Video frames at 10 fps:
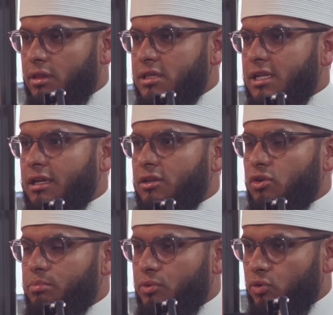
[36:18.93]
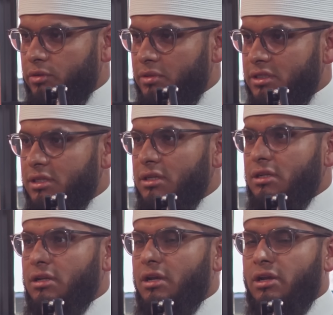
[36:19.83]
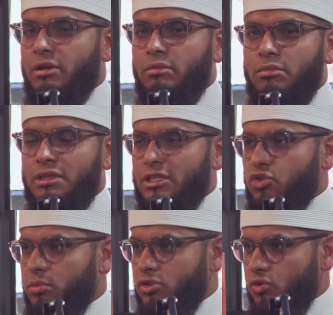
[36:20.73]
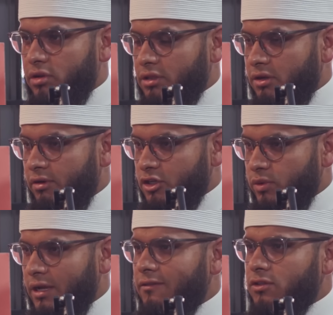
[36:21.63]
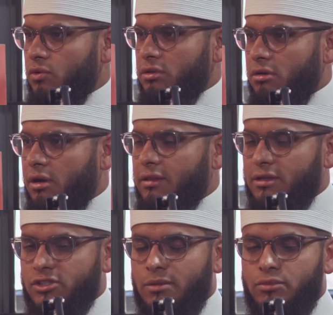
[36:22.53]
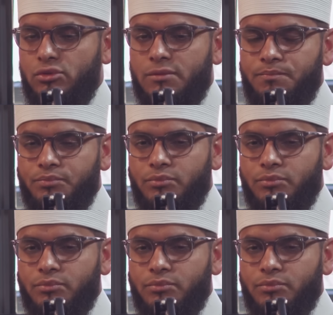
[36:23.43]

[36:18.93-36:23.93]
things like, you know, pork meat, meat that's not misled in the correct way, and so on. There are other examples.